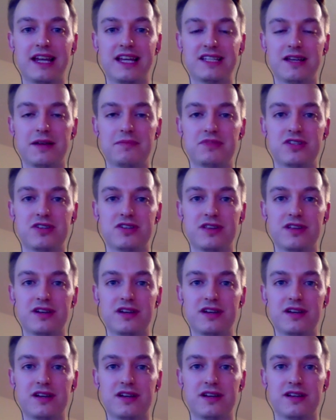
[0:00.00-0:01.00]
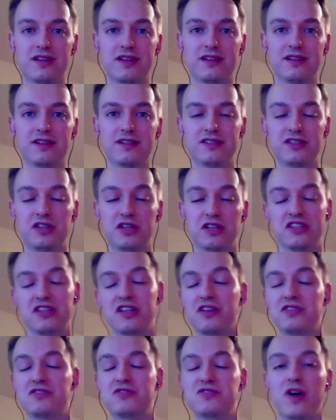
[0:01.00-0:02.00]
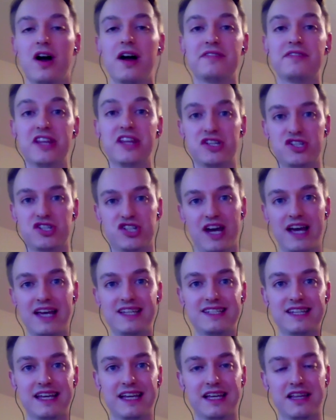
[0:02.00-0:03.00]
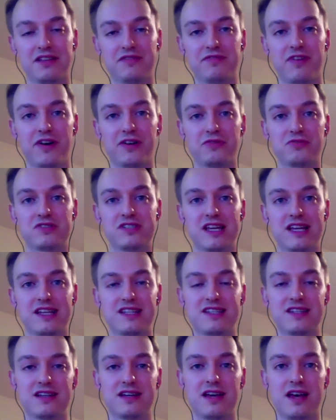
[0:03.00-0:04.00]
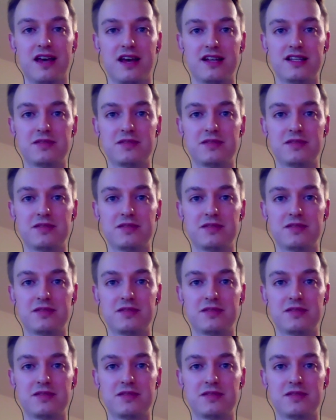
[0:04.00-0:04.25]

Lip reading: and it's up to the driver that's chasing in the final stint to